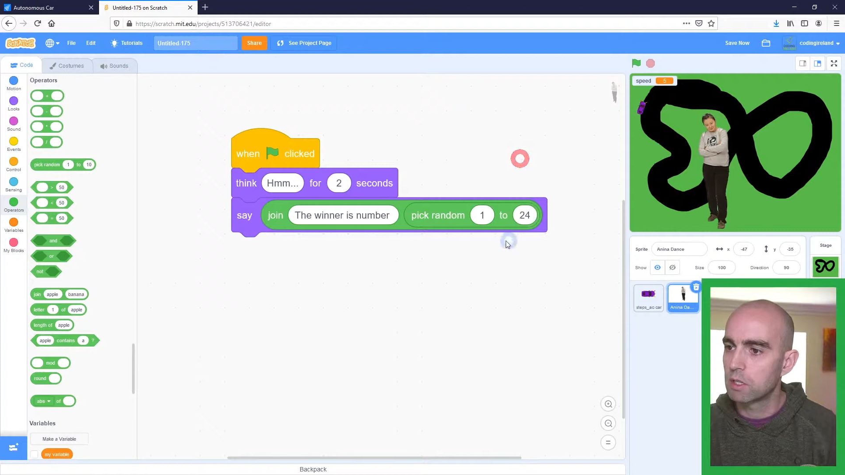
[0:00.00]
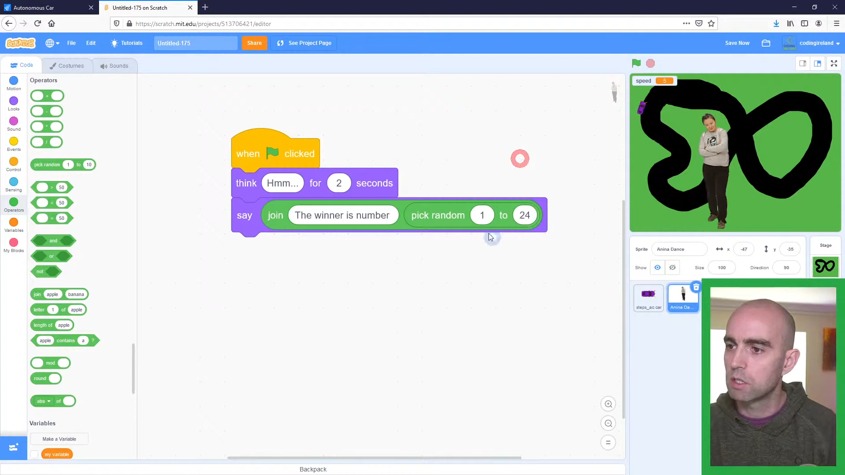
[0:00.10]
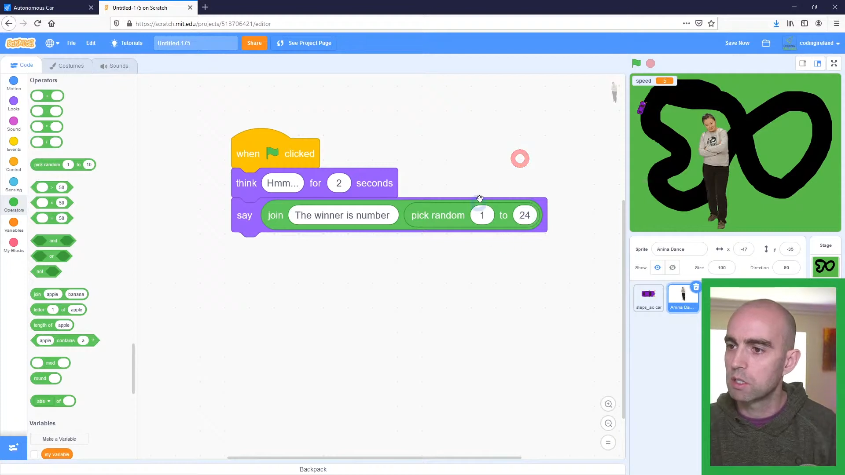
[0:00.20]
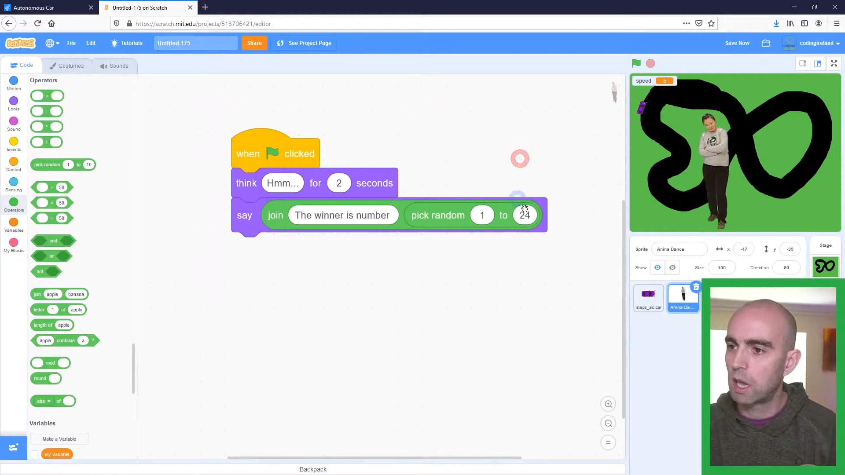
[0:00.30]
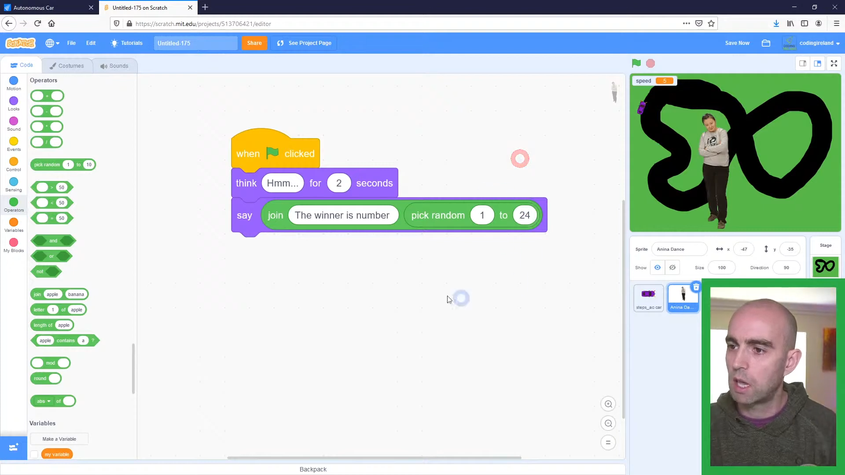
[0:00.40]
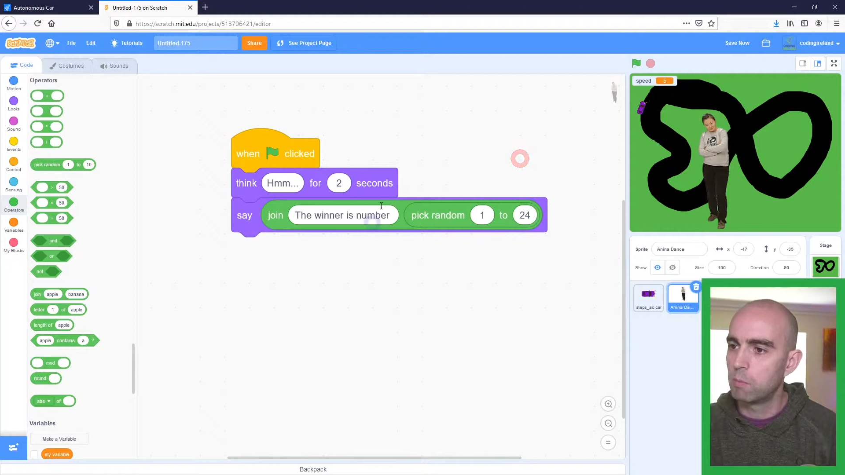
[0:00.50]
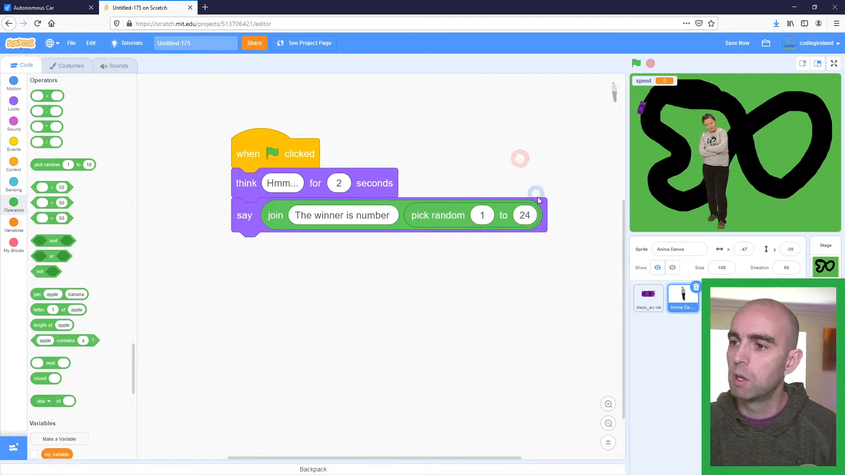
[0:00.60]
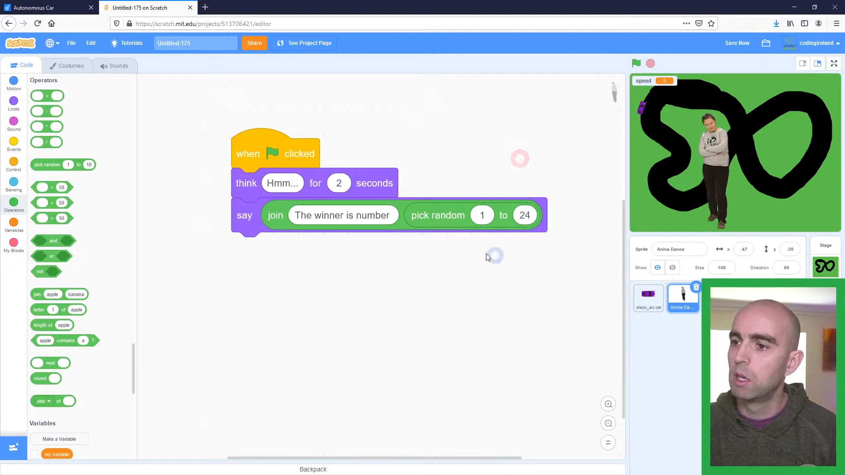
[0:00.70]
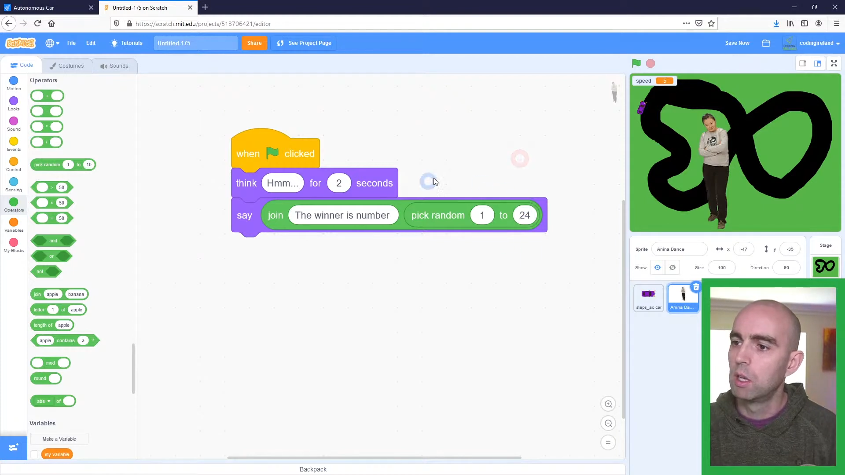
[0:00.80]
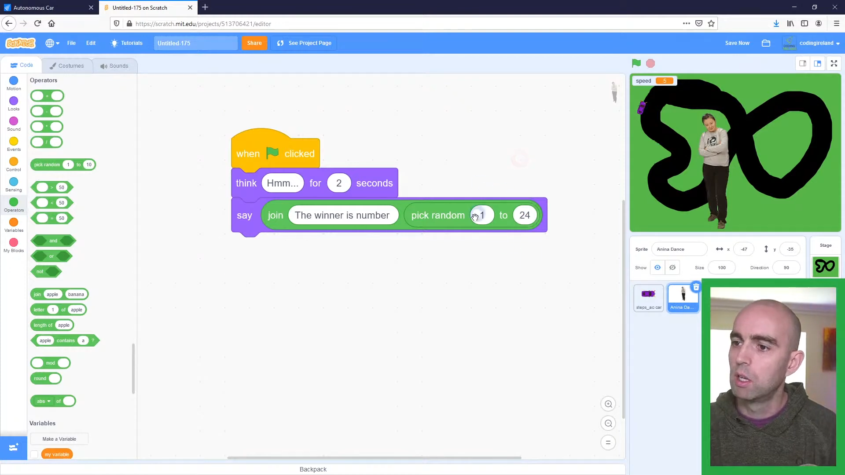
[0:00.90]
same
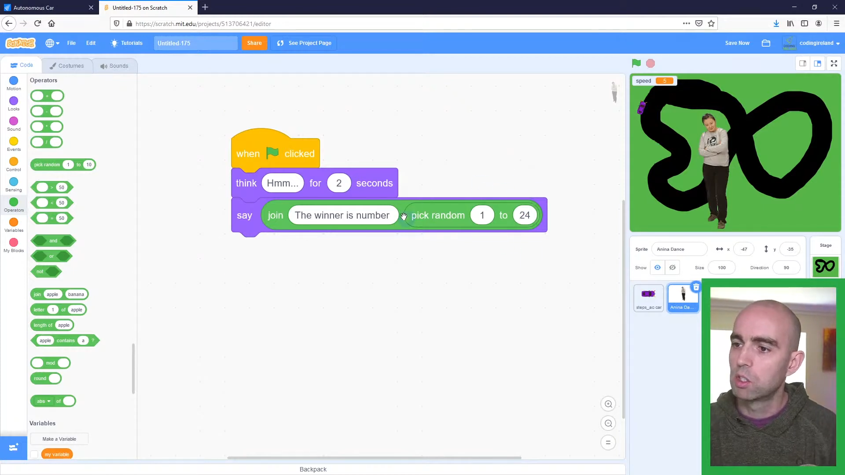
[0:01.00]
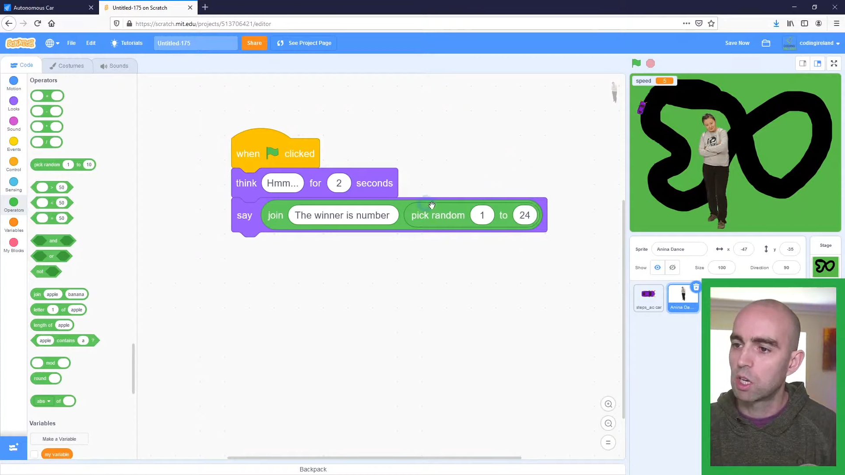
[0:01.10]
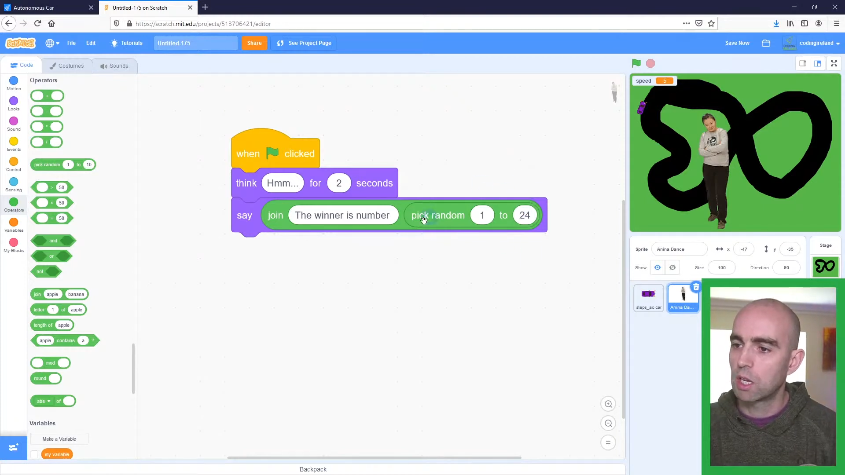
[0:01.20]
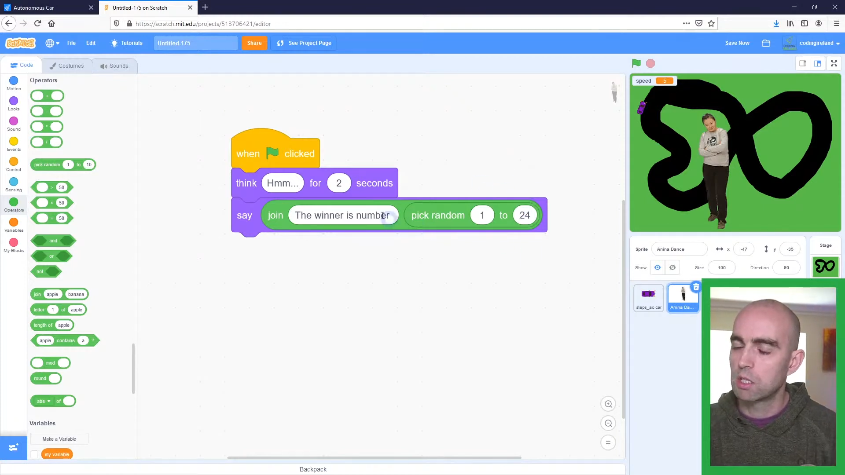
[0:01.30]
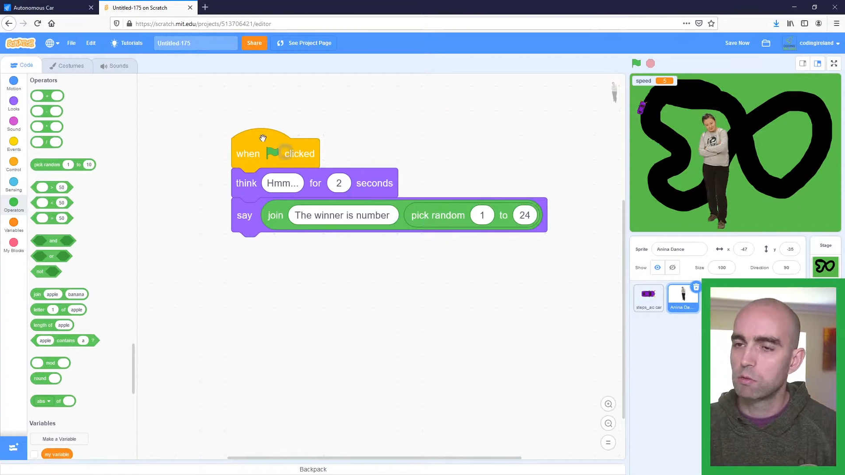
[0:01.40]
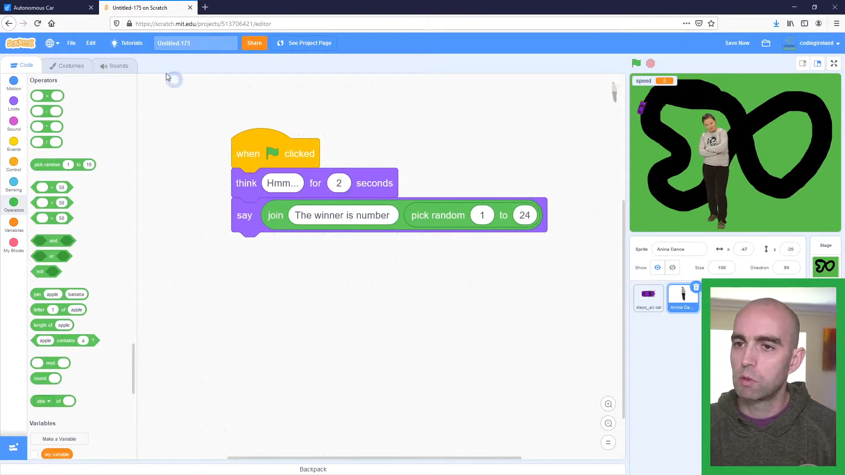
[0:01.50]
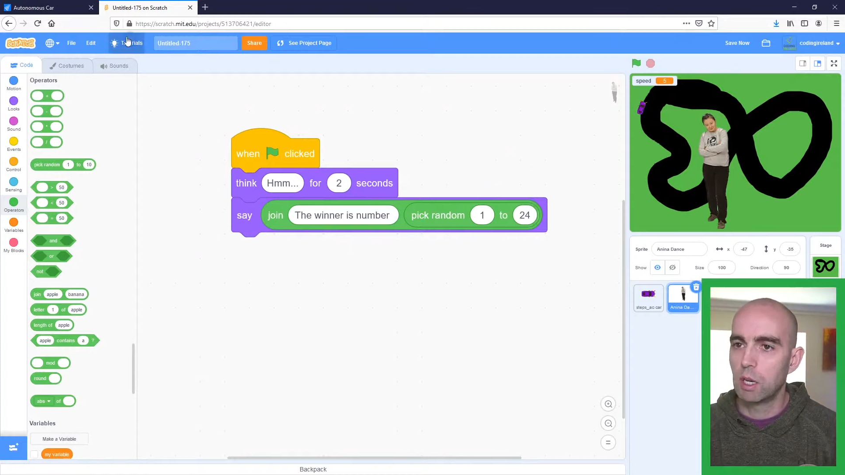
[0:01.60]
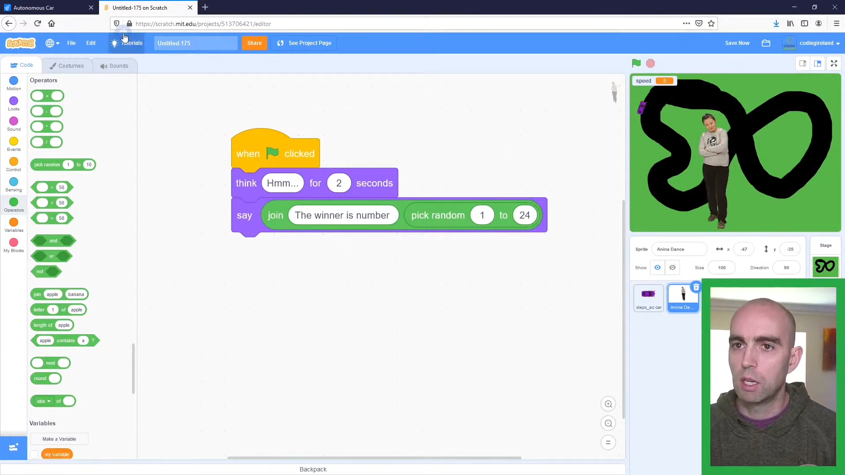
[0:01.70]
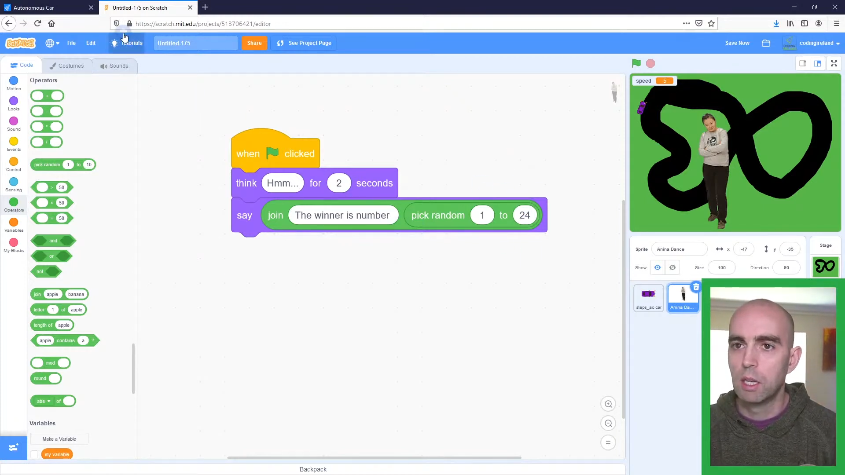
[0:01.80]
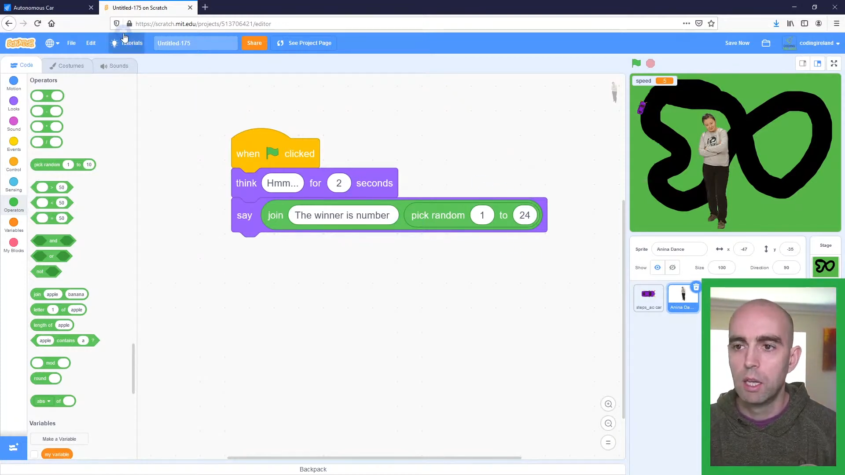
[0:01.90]
chance of winning.